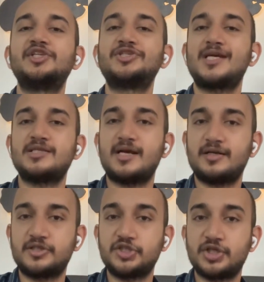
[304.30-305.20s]
can change
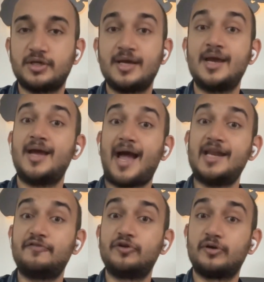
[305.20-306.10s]
that decision.
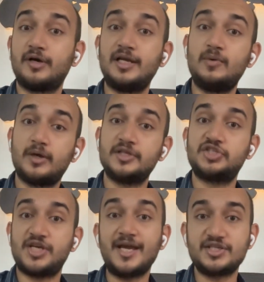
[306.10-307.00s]
And if you really want
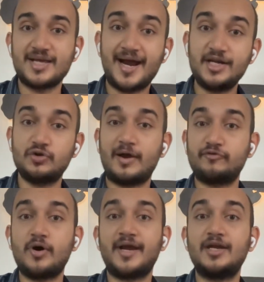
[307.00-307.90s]
to change that, you
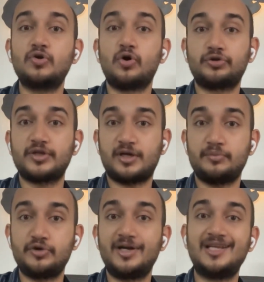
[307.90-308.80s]
have to again go to the
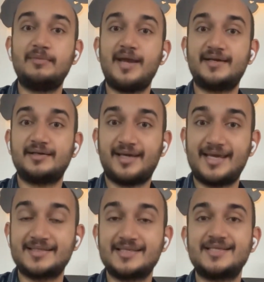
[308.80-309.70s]
community, make a
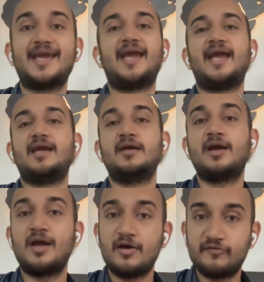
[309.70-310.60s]
case, and say, hey,
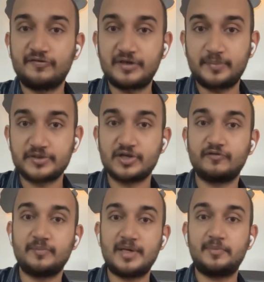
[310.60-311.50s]
50%
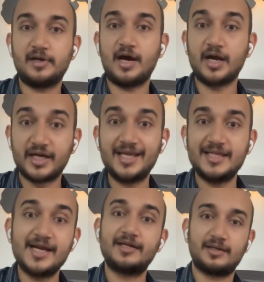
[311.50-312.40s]
of the people
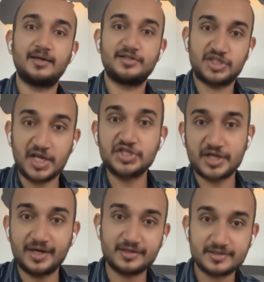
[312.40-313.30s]
agree that
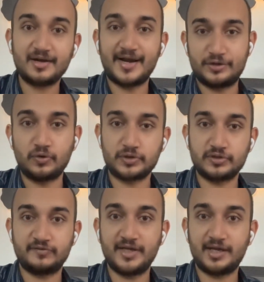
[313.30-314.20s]
changing it is the right
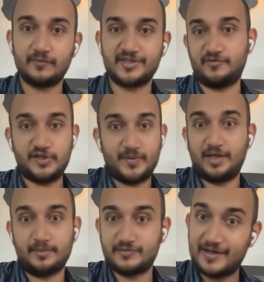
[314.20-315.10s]
course of thing, which
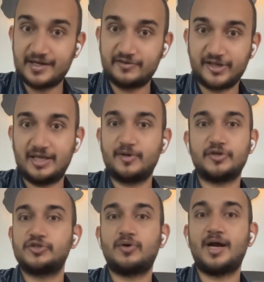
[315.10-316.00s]
becomes very tricky
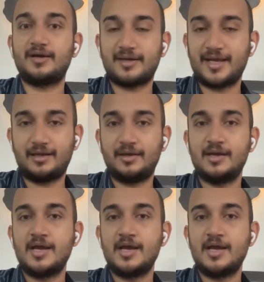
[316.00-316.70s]
because you can't like